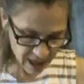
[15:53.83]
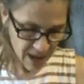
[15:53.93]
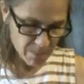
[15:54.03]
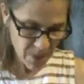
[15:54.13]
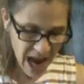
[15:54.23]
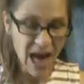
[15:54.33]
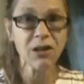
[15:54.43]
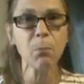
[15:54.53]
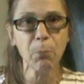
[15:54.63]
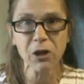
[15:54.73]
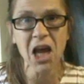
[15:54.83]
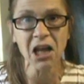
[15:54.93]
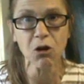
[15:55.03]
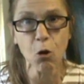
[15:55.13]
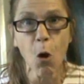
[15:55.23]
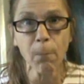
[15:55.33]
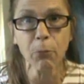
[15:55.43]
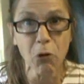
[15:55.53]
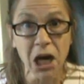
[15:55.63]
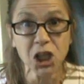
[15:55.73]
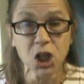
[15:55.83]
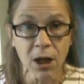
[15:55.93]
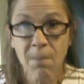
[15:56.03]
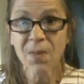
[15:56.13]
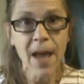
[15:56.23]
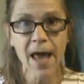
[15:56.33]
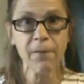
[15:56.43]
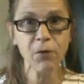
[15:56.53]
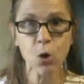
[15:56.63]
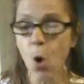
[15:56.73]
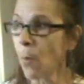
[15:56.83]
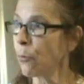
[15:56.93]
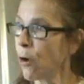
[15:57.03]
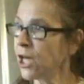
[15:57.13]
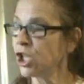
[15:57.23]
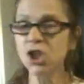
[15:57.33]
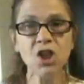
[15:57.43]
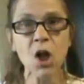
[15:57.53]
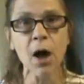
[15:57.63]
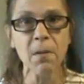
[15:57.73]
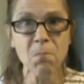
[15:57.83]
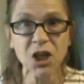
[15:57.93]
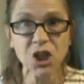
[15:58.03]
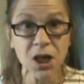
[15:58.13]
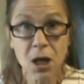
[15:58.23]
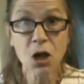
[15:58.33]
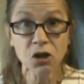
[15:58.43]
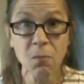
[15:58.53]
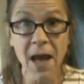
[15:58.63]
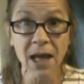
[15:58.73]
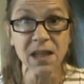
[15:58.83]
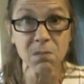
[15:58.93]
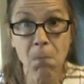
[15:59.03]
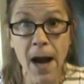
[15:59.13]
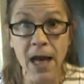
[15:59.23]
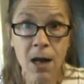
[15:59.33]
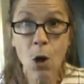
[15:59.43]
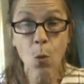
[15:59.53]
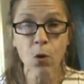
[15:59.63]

They get paid to protect the corporation. And if the corporation is on a mission to make its money